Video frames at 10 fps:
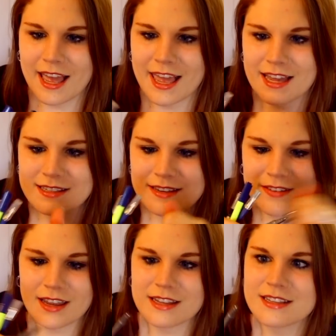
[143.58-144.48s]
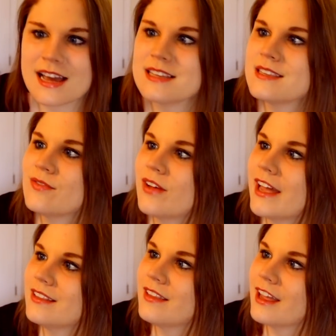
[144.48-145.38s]
and I've got a nice
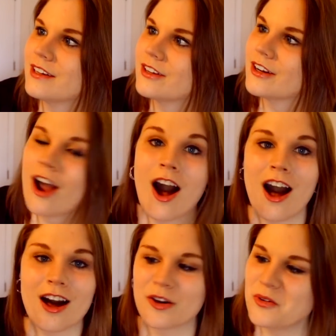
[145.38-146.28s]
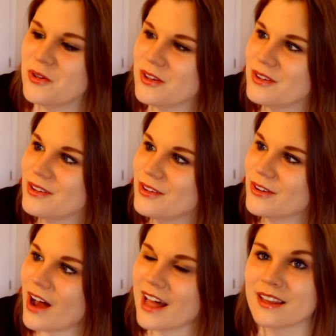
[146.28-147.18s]
fine liner.
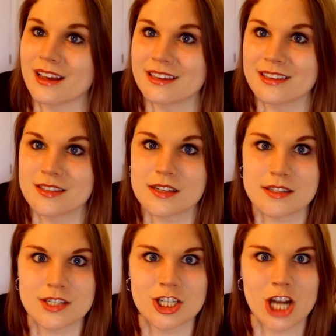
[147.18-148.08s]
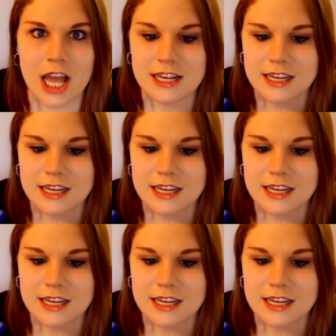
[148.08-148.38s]
Ooh, I like this because it's shiny.